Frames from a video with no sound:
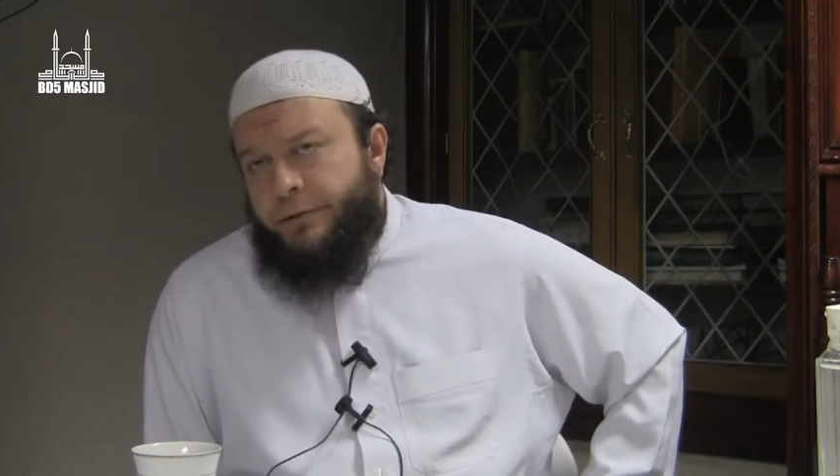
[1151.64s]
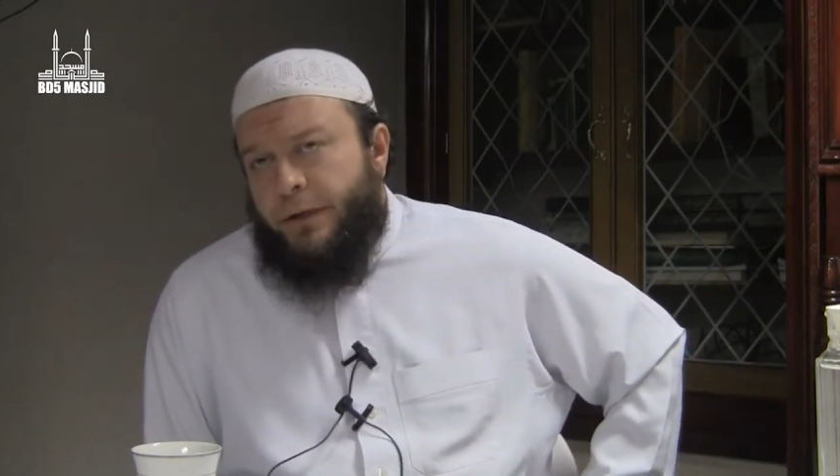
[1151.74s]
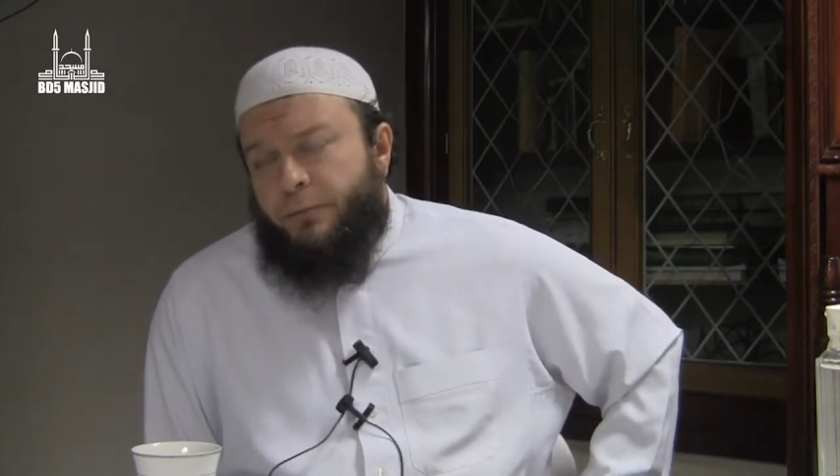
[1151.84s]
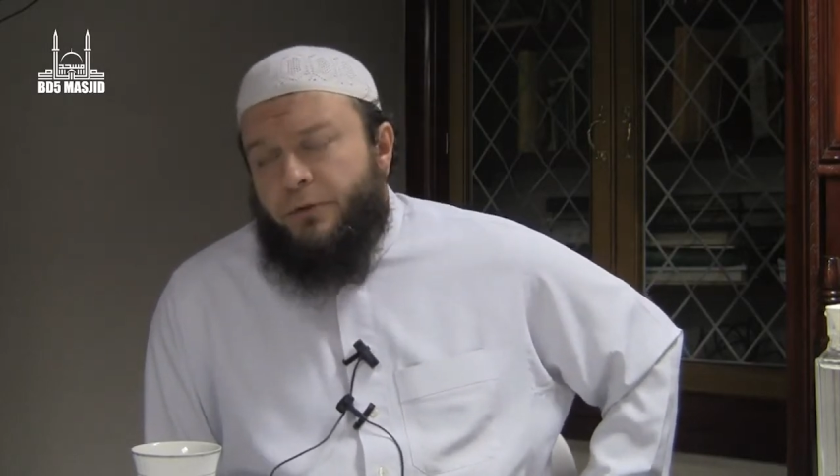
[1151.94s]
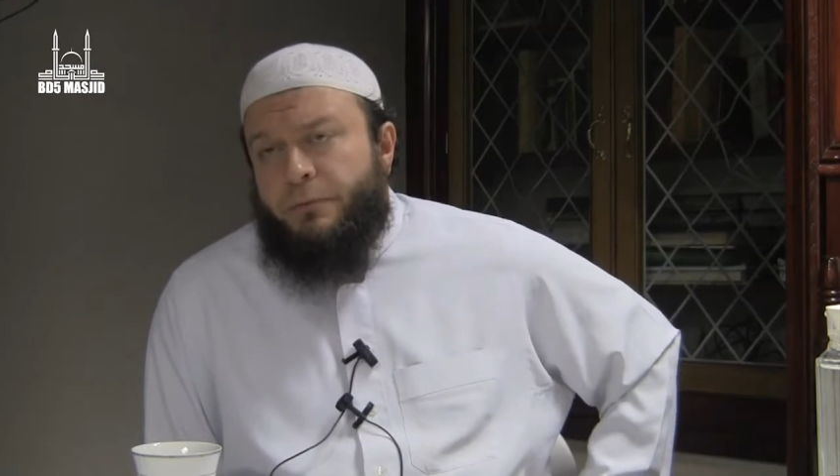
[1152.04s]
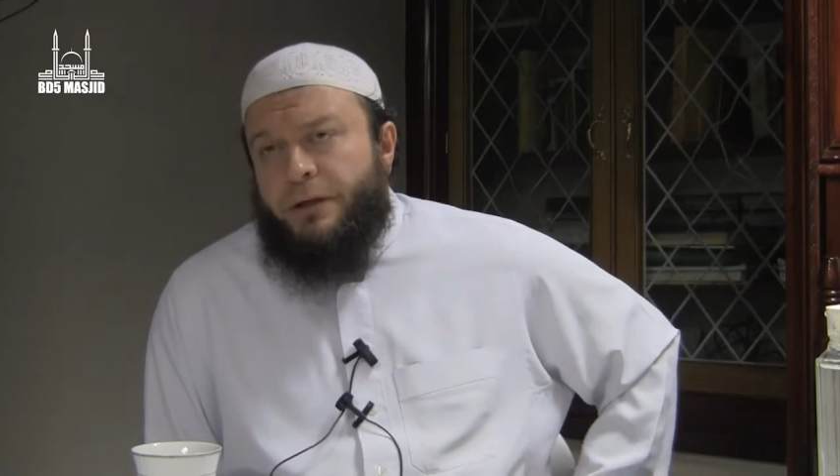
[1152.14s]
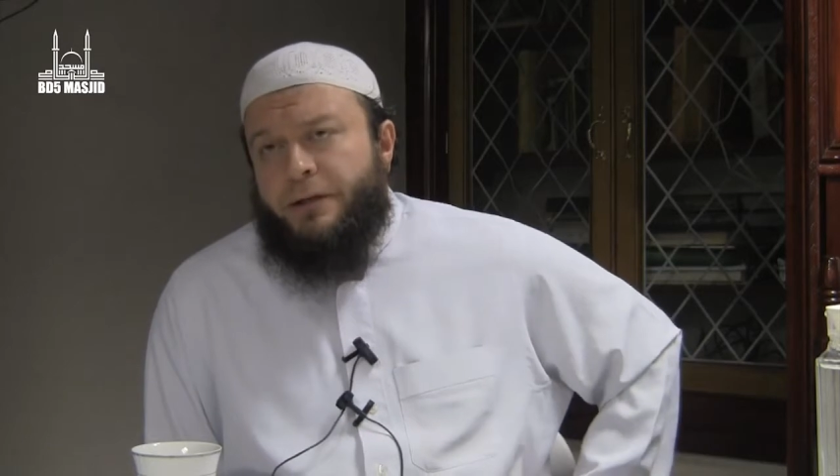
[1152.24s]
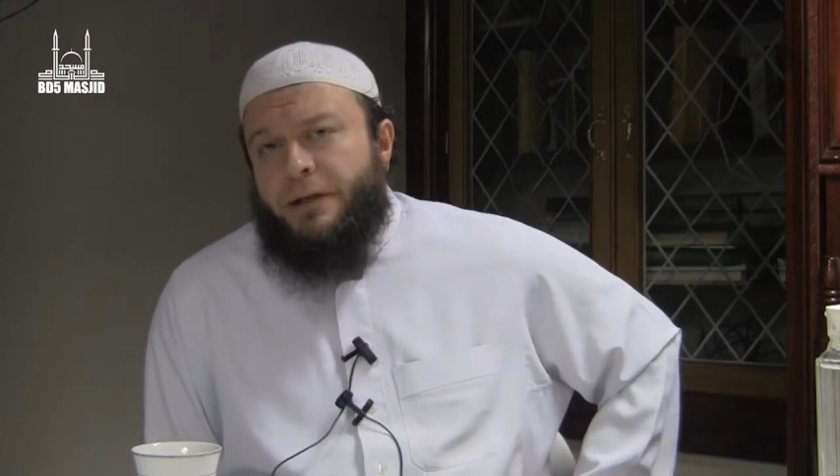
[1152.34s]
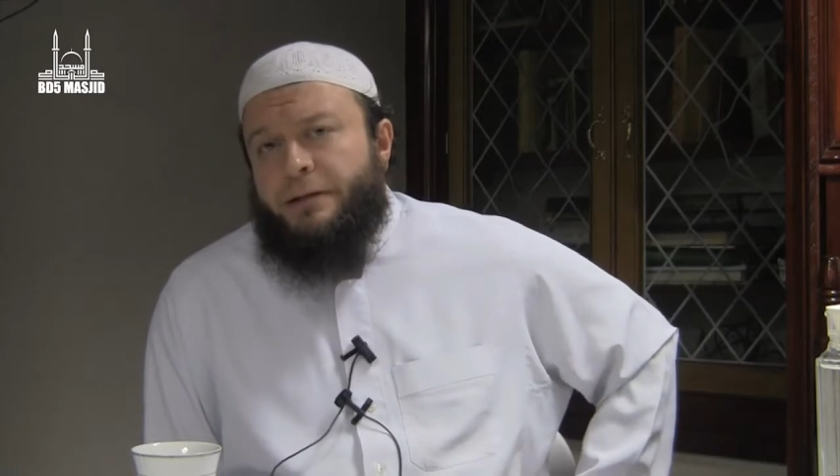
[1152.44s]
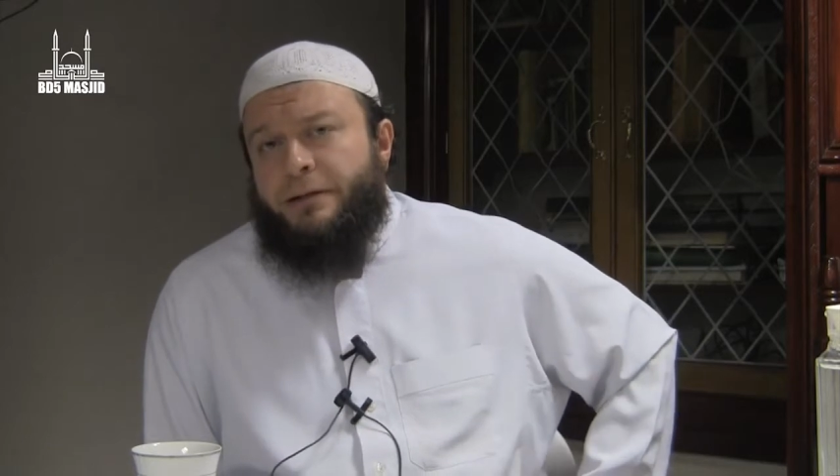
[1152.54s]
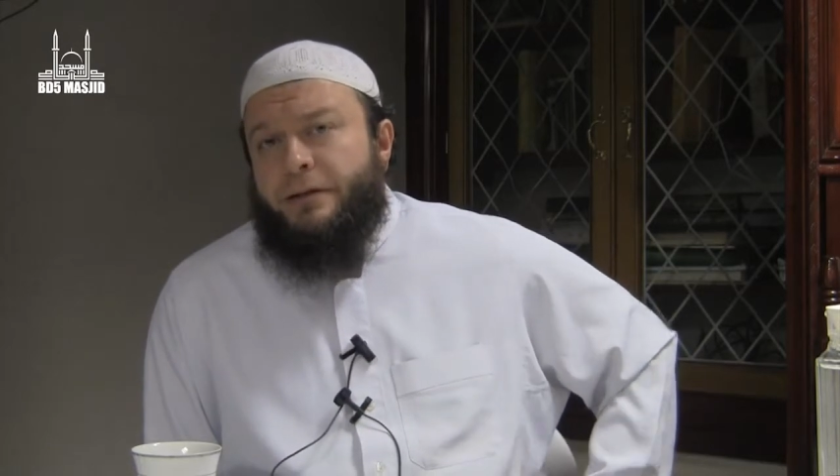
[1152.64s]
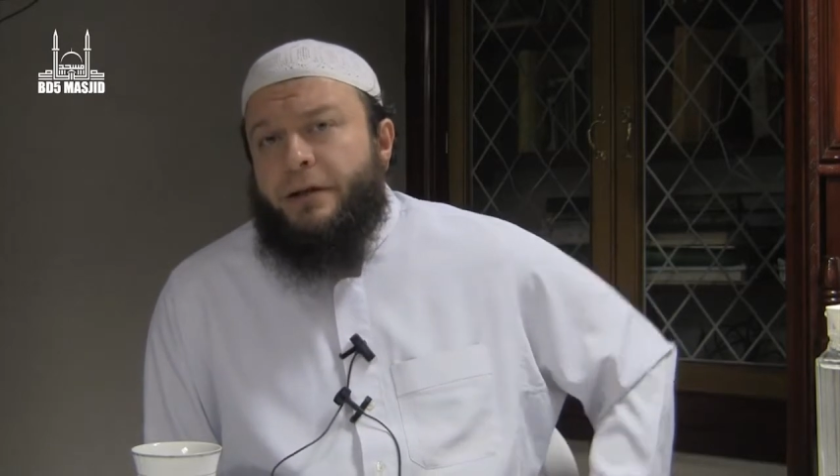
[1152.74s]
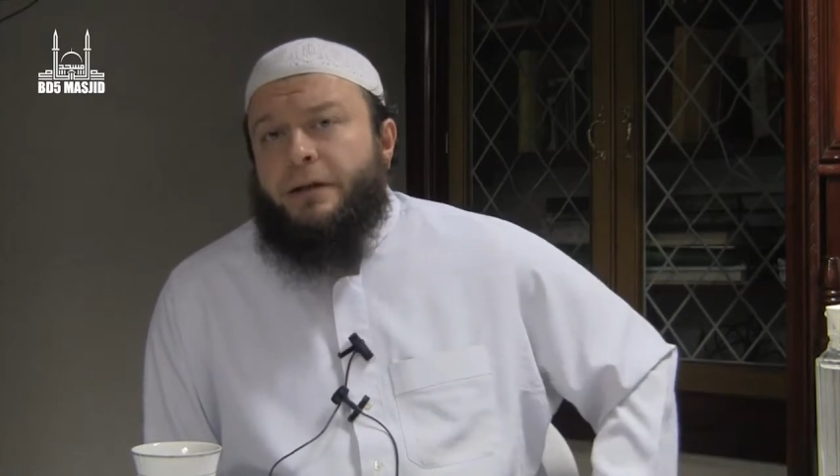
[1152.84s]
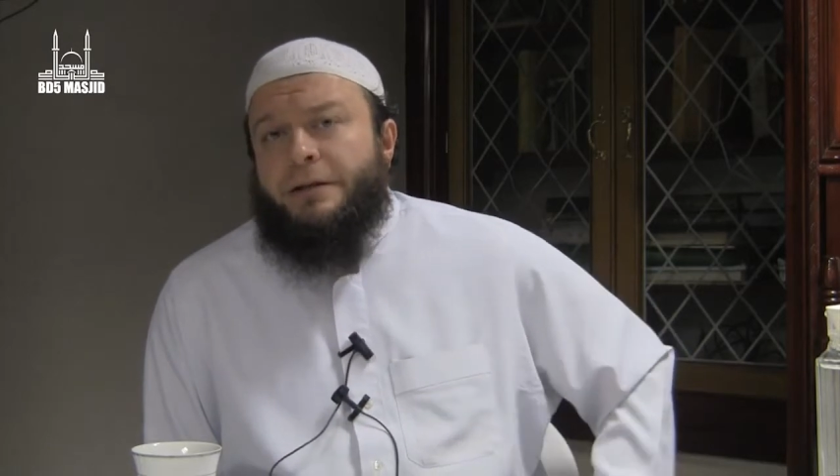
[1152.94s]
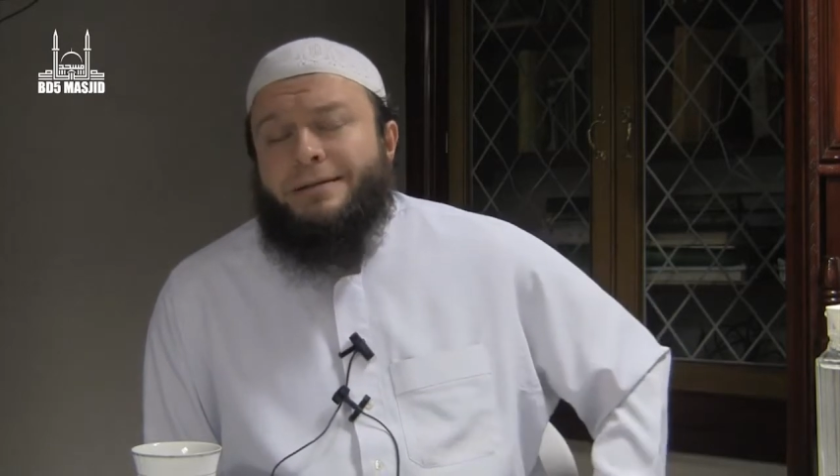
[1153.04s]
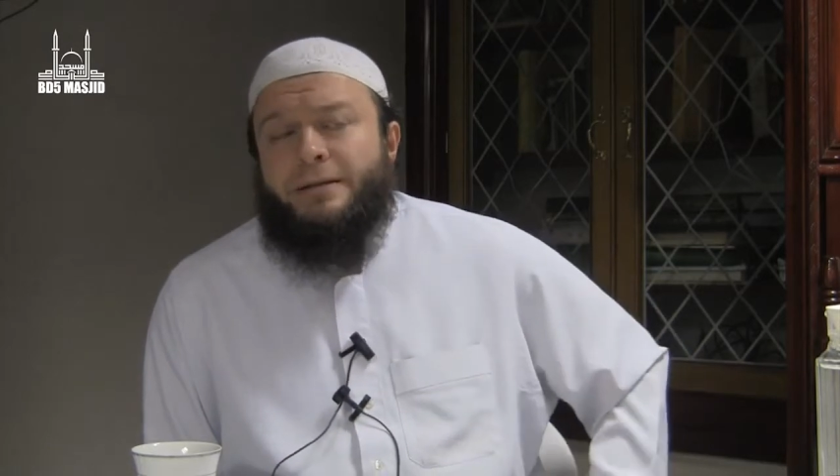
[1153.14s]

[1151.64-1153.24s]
upon migrating there and